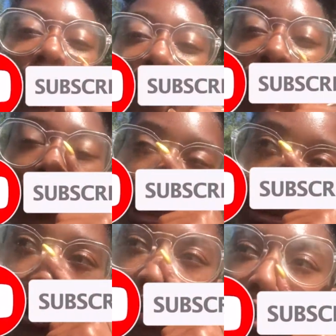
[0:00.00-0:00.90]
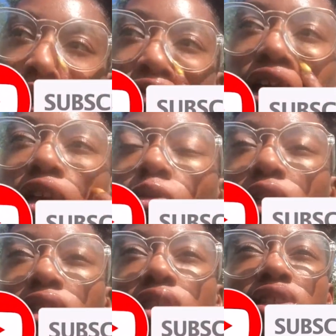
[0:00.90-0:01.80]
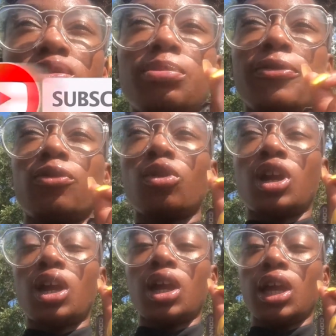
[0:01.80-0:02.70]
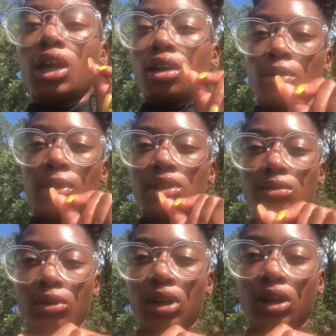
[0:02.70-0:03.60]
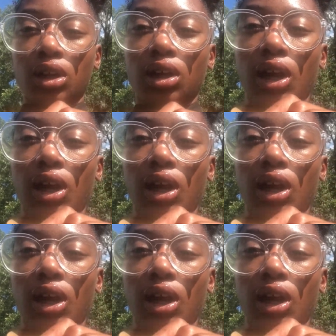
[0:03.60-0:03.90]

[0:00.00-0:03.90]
mental evaluations before going to work?